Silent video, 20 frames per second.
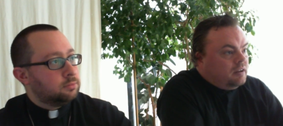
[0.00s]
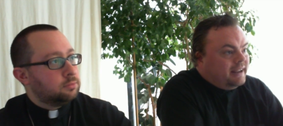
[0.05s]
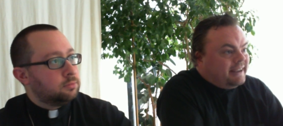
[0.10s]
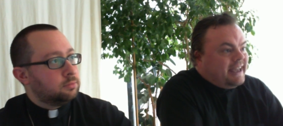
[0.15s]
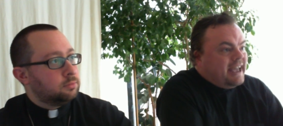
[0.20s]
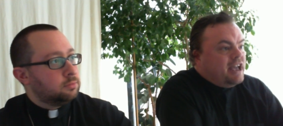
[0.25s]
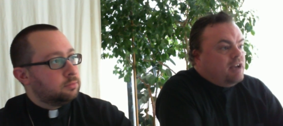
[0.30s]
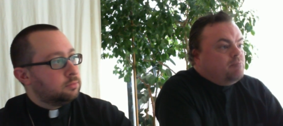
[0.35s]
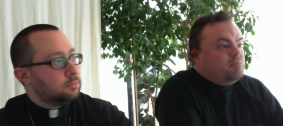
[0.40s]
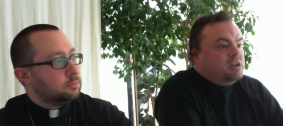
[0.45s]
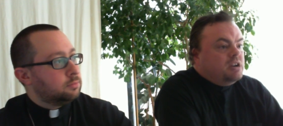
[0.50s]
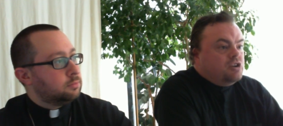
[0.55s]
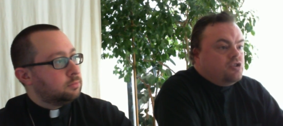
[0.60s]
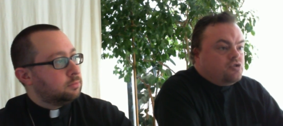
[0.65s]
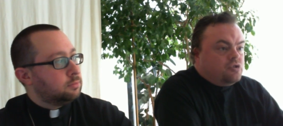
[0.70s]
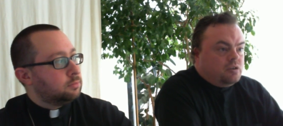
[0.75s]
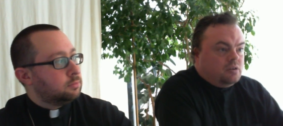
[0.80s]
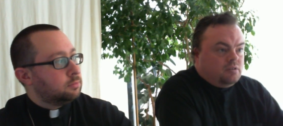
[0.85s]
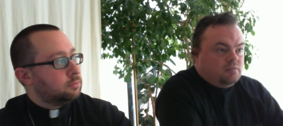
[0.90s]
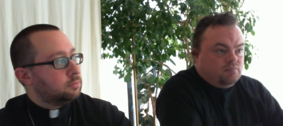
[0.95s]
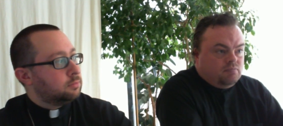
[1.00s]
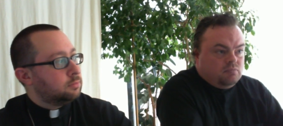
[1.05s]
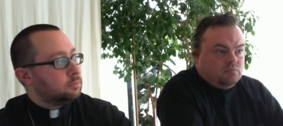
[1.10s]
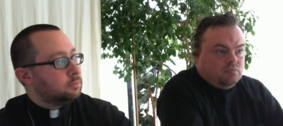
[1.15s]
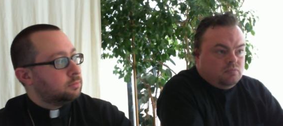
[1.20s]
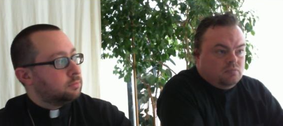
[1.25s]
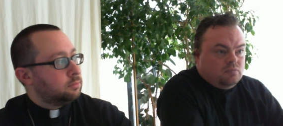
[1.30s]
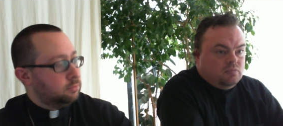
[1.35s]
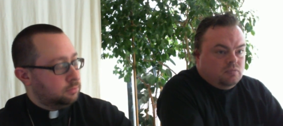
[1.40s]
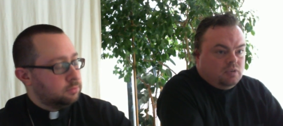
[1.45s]
Speaker 1: Like amnesia
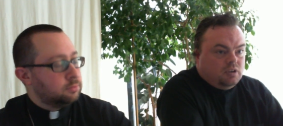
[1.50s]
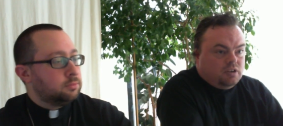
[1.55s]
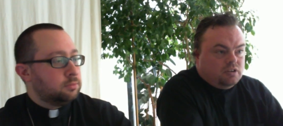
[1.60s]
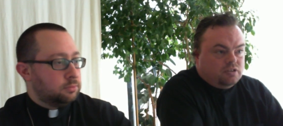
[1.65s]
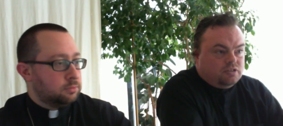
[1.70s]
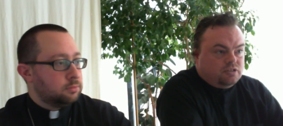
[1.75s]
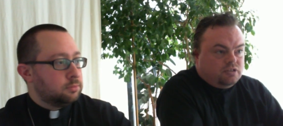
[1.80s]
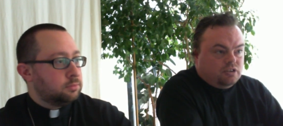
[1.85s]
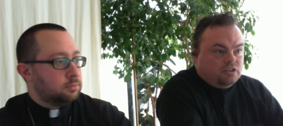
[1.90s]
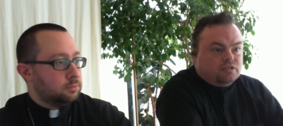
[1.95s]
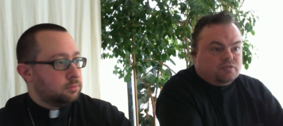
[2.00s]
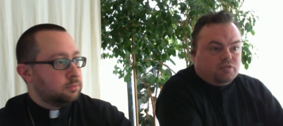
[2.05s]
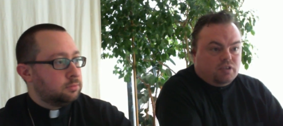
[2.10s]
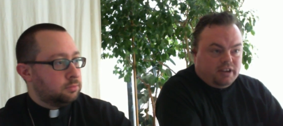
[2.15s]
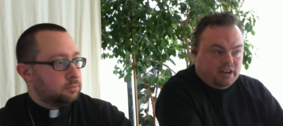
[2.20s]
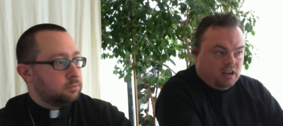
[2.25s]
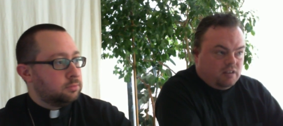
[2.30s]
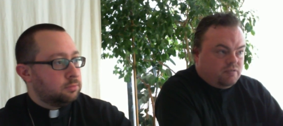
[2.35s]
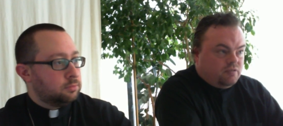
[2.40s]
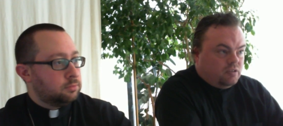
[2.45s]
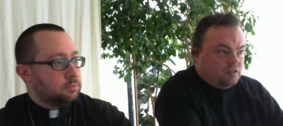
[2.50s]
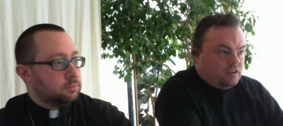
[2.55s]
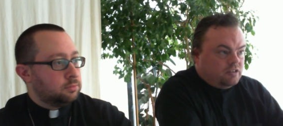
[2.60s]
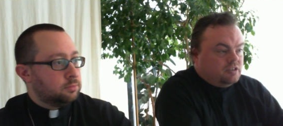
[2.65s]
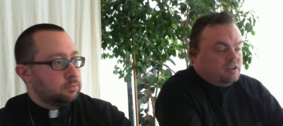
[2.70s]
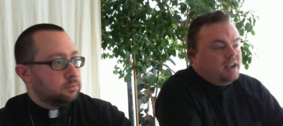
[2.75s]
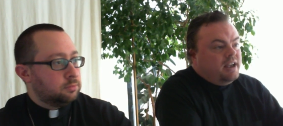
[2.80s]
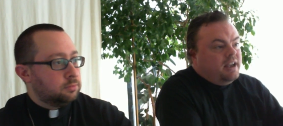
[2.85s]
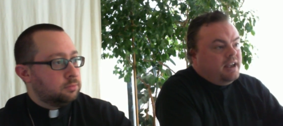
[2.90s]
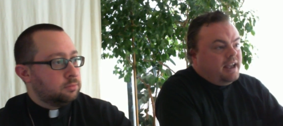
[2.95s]
is is
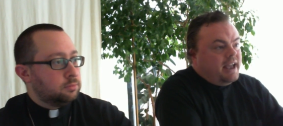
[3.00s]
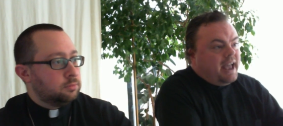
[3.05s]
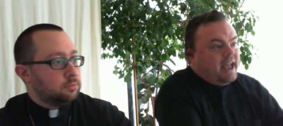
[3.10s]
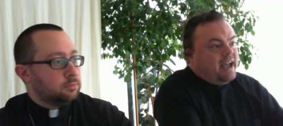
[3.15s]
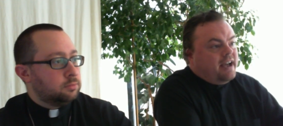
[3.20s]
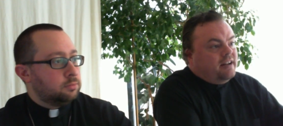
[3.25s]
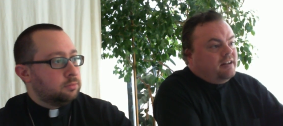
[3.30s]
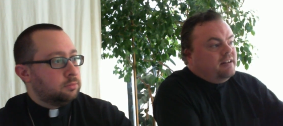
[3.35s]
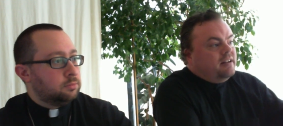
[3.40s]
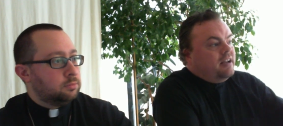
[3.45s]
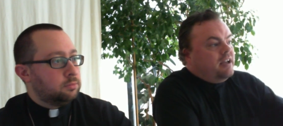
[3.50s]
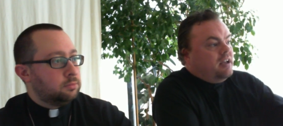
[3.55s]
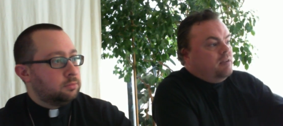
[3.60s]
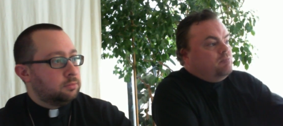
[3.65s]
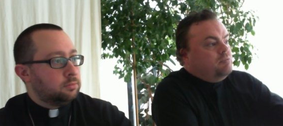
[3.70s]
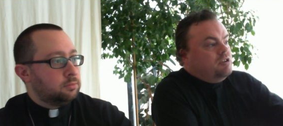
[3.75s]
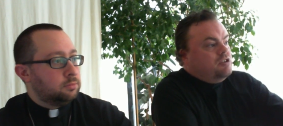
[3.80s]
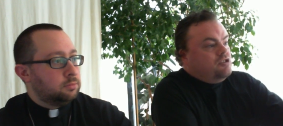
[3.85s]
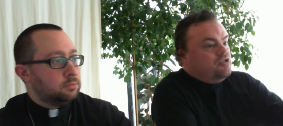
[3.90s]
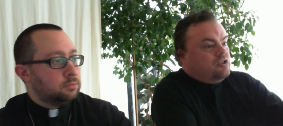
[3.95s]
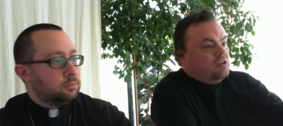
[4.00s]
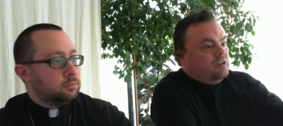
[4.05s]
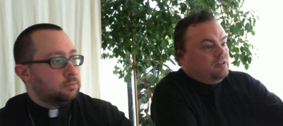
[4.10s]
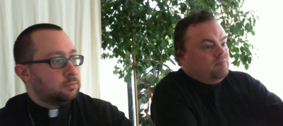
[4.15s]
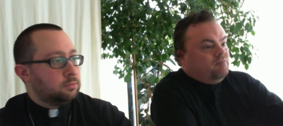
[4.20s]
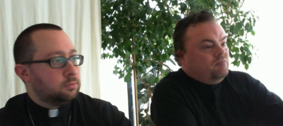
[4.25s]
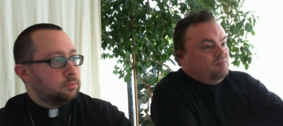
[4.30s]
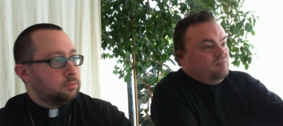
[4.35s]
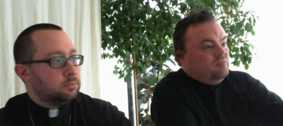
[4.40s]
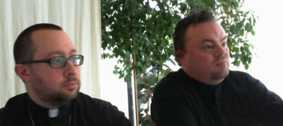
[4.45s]
forgetfulness, and
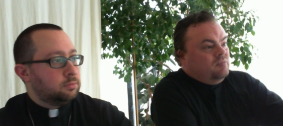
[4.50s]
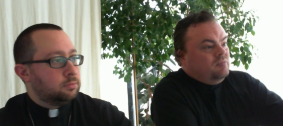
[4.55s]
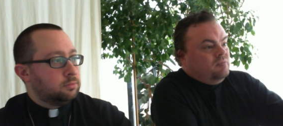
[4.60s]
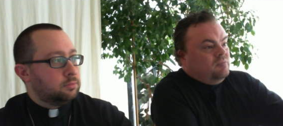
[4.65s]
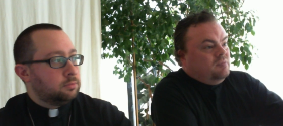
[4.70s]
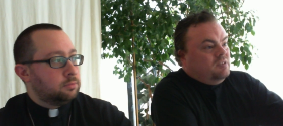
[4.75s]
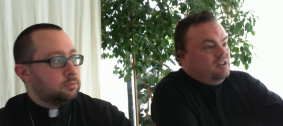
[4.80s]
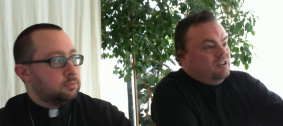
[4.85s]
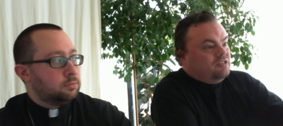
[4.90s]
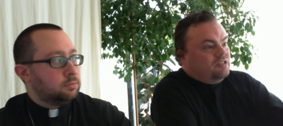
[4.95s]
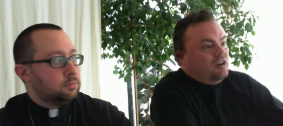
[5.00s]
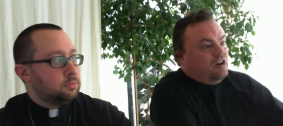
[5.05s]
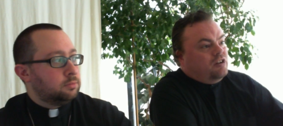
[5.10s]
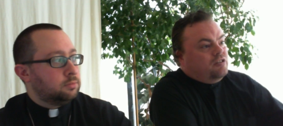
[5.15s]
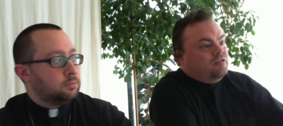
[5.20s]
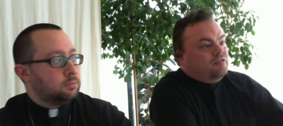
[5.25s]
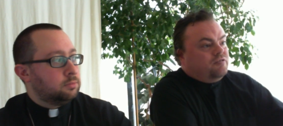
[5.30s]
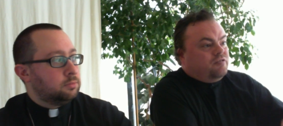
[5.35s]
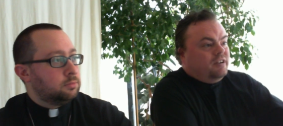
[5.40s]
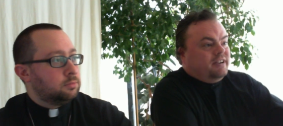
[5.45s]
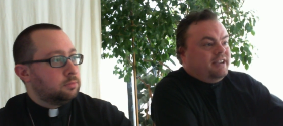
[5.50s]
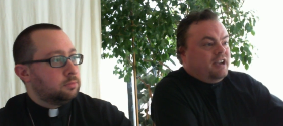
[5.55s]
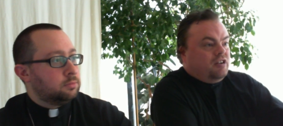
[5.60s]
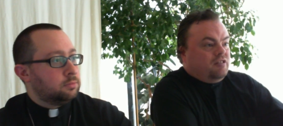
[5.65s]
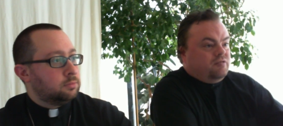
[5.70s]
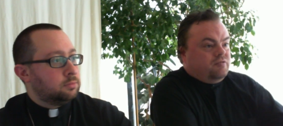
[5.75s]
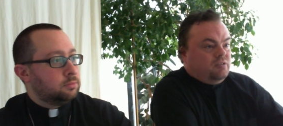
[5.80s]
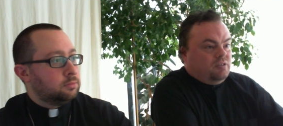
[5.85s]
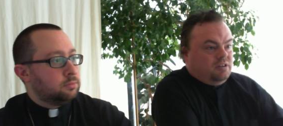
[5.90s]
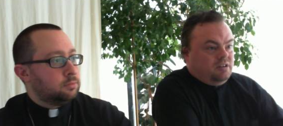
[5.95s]
amnesia is
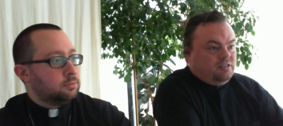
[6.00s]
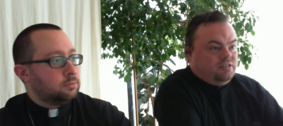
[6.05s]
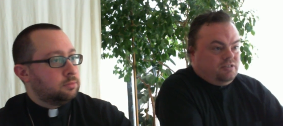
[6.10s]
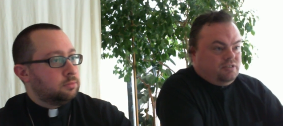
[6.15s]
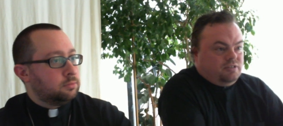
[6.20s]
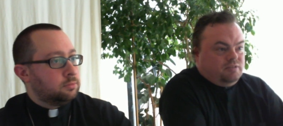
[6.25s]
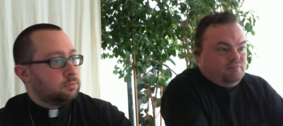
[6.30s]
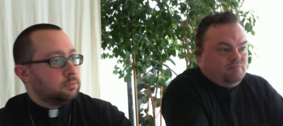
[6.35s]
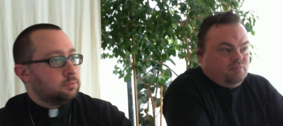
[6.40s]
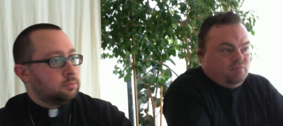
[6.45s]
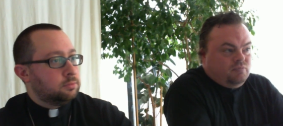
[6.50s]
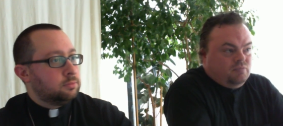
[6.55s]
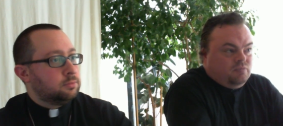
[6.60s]
unforgetfulness.